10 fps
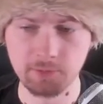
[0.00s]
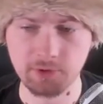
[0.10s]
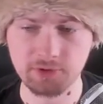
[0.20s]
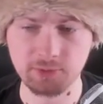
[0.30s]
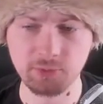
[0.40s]

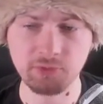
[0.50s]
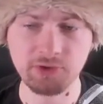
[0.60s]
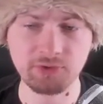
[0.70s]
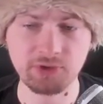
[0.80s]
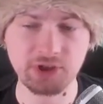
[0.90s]
because we will
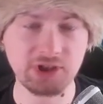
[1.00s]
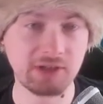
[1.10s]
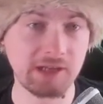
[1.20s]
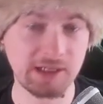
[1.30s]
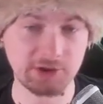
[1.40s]
need to change
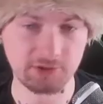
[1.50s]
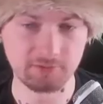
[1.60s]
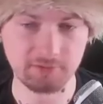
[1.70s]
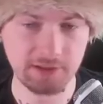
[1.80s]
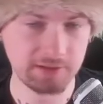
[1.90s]
our culture,
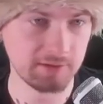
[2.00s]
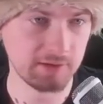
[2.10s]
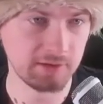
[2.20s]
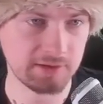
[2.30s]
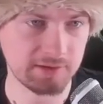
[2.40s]
right?
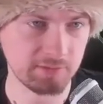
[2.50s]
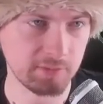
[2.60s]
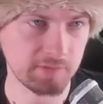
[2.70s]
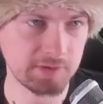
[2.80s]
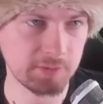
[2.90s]
Uh, let's
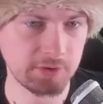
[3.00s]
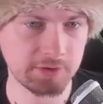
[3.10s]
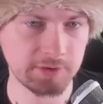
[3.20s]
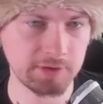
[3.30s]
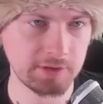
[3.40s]
remove these boys.